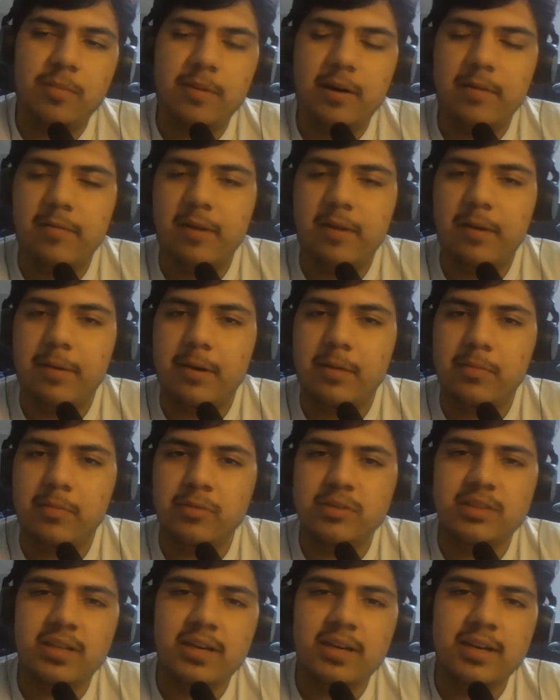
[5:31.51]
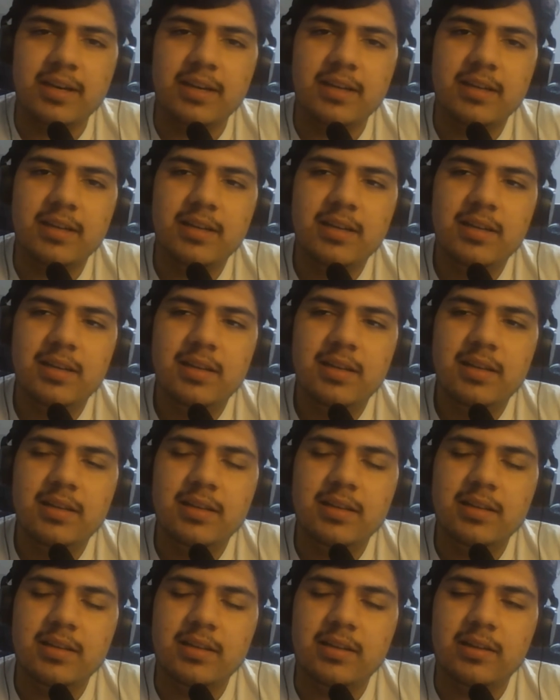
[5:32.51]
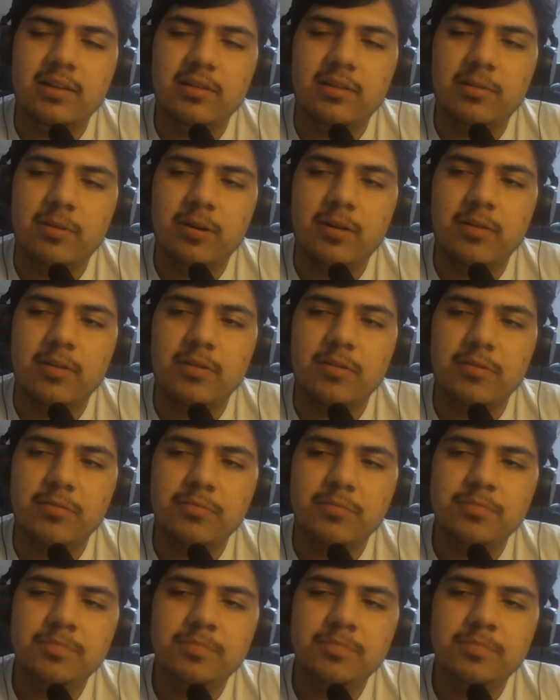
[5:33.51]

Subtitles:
about how I almost died in Colorado